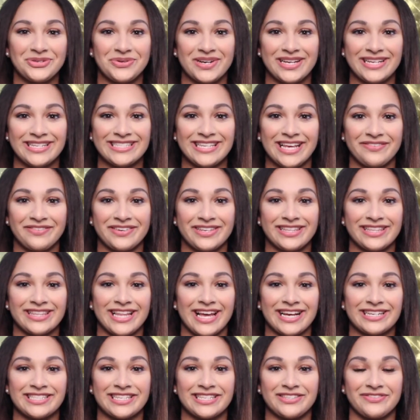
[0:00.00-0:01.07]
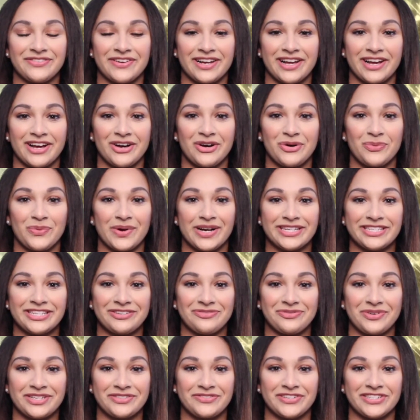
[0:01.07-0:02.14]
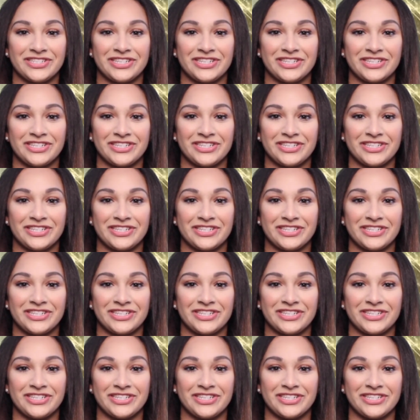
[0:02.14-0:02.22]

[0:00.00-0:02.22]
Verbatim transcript: 27, Lexus Ficca, Weirton, West